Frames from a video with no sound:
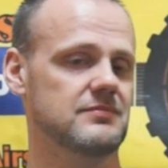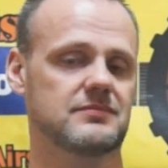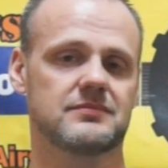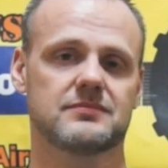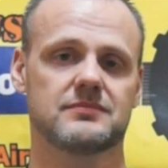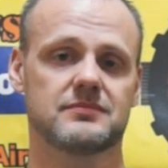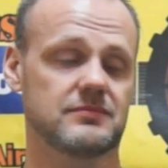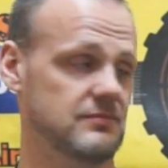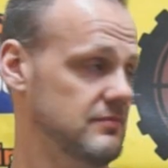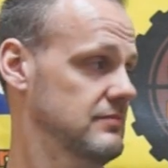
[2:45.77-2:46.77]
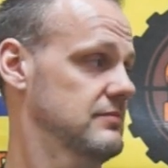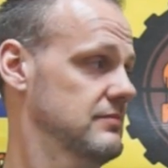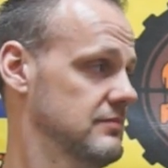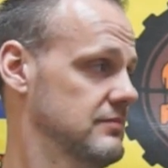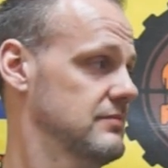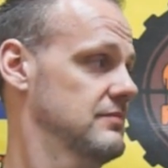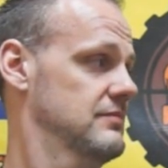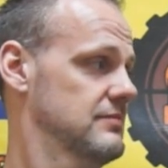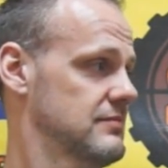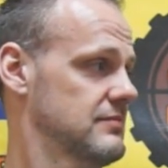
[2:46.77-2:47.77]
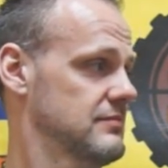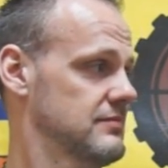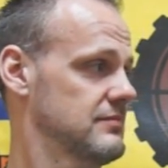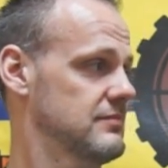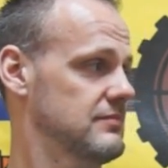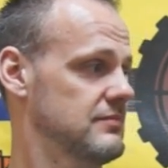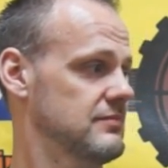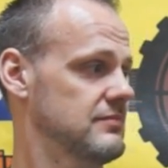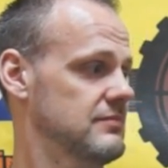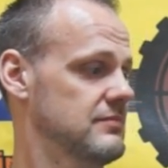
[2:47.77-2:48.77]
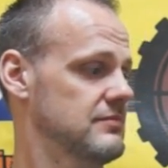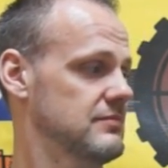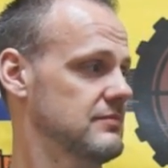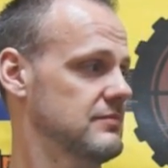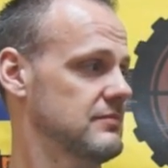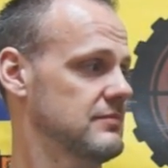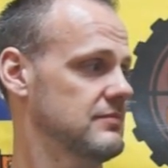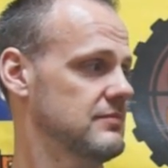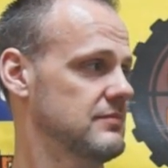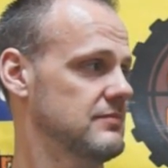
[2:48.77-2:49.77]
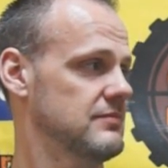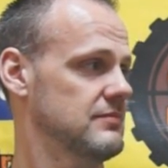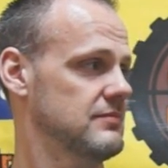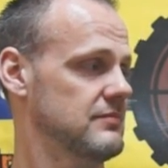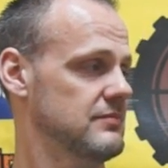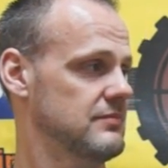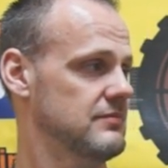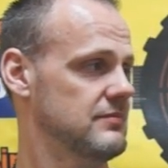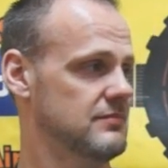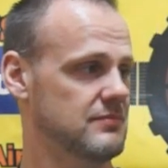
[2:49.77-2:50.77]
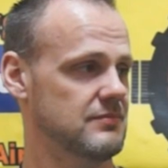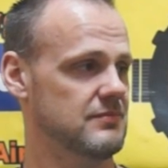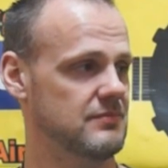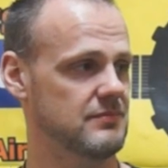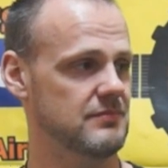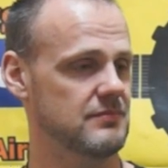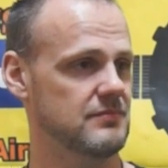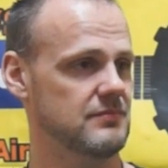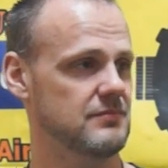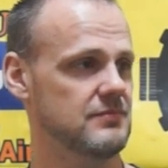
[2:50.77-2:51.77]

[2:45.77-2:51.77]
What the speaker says: No words are spoken by the person on screen.